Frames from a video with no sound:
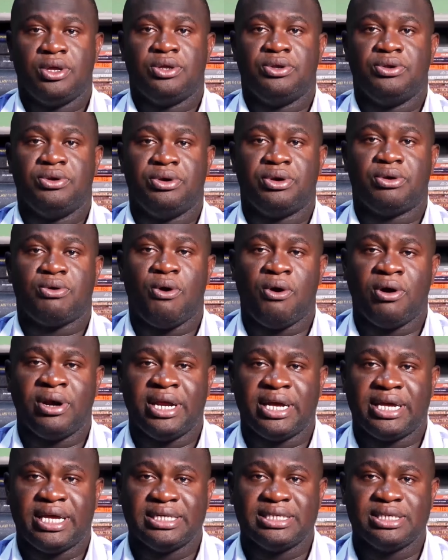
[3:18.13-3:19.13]
You recall
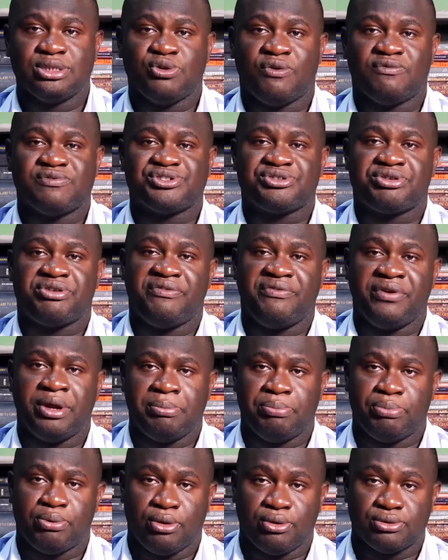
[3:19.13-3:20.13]
the cases of
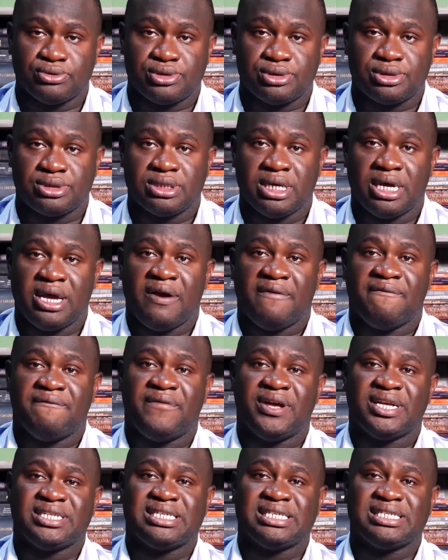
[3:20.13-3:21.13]
Scriven Bros
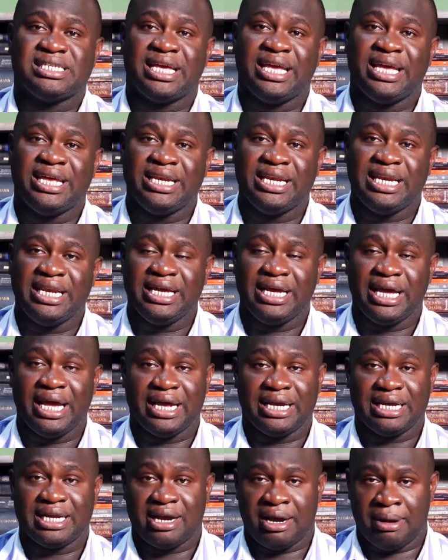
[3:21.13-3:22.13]
versus Hindley
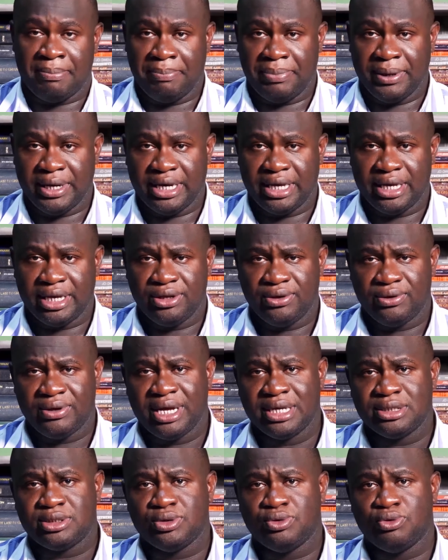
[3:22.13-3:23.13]
and Company. You
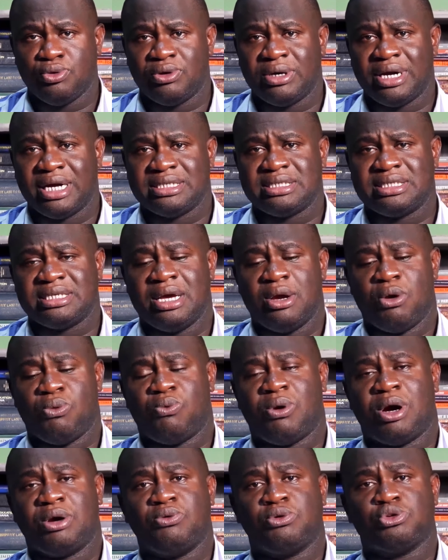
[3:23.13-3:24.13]
get to know that
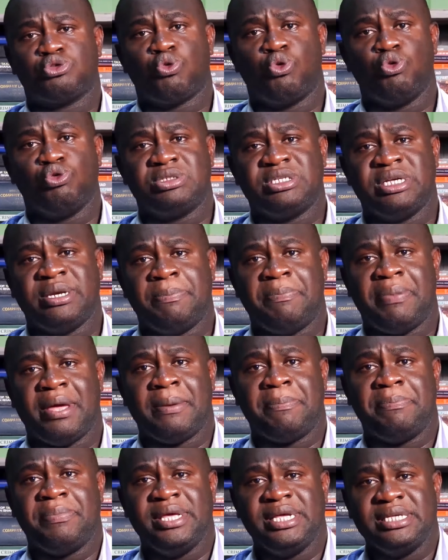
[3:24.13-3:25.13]
one was quoting
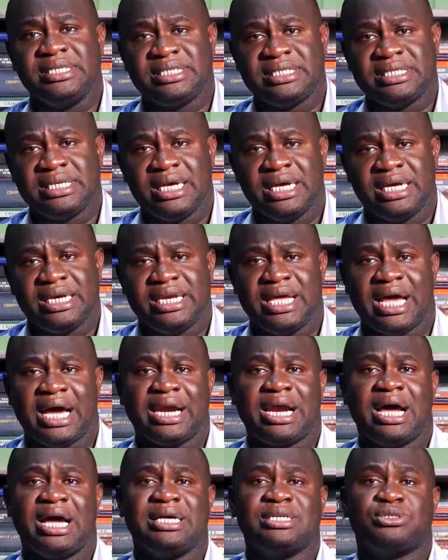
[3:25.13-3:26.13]
per piece, the
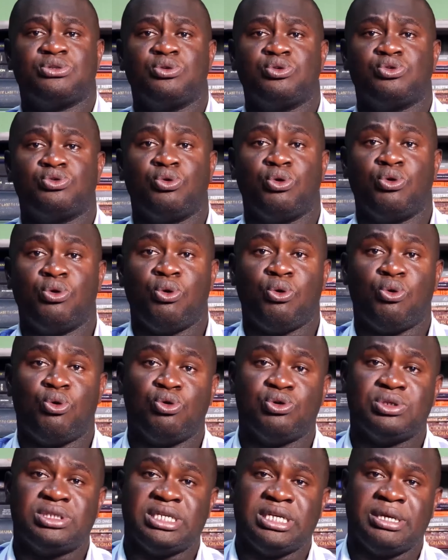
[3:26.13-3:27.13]
other is also
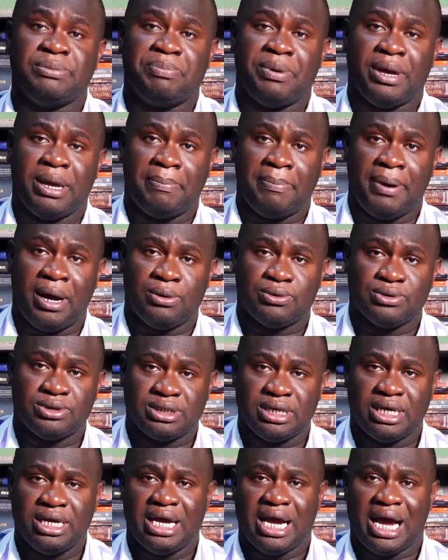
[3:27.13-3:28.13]
quoting per
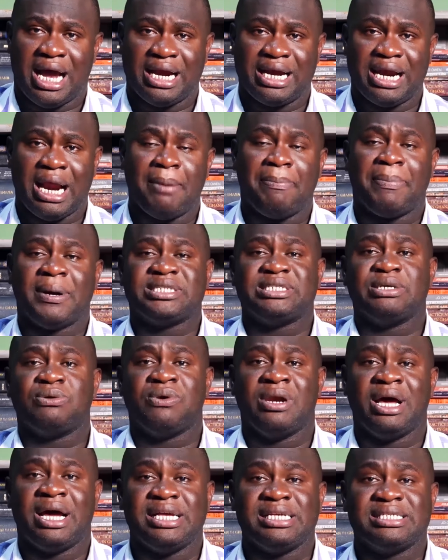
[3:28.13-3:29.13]
pound. At that
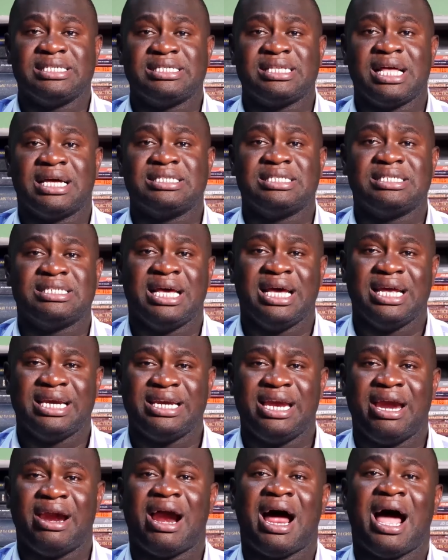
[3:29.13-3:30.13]
particular instance,
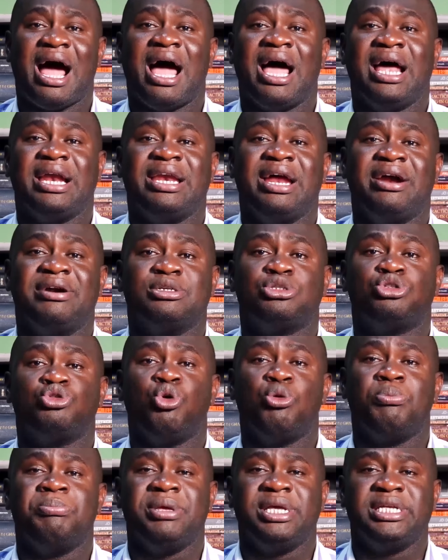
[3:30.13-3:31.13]
there is
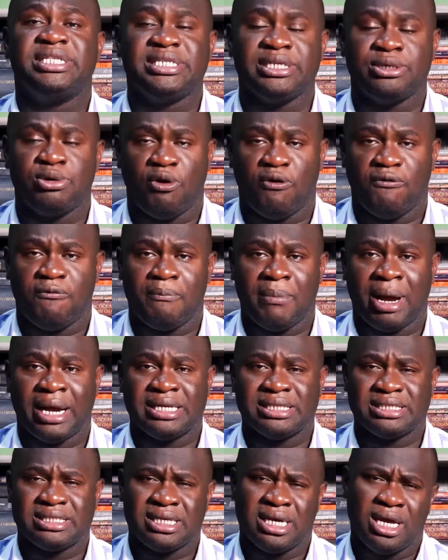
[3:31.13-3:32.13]
no meeting of
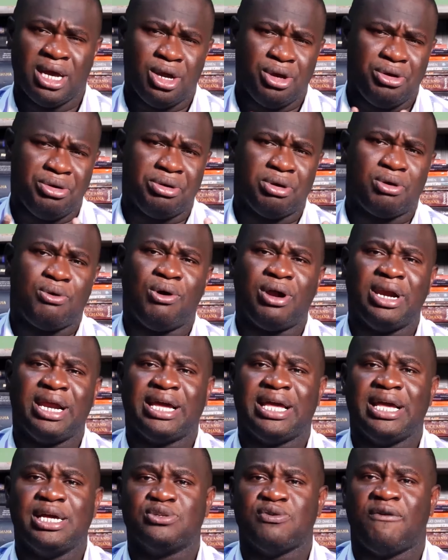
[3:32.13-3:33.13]
minds. You recall the
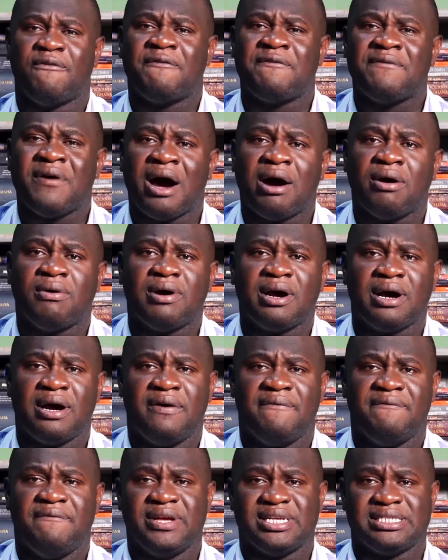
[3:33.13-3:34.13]
case of Falk
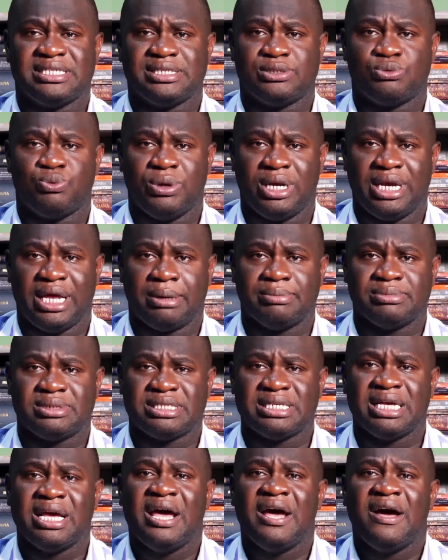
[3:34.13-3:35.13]
versus
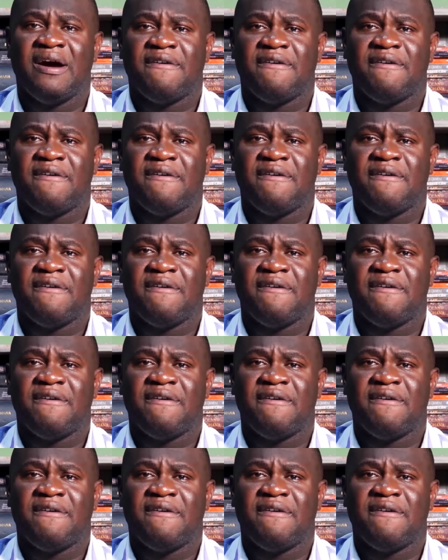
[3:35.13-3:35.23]
Williams.